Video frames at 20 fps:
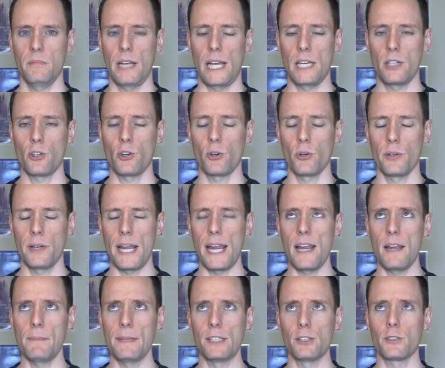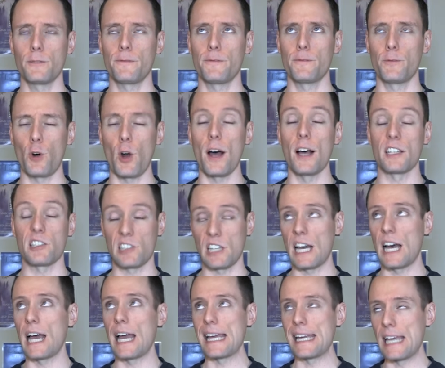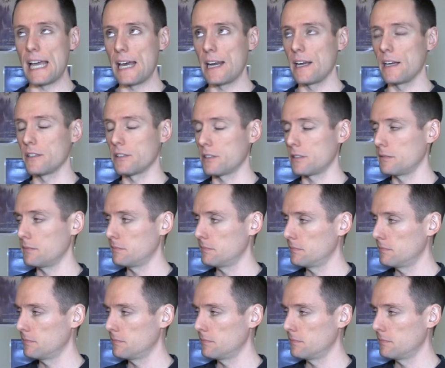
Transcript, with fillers: And her name is Frost, I get it.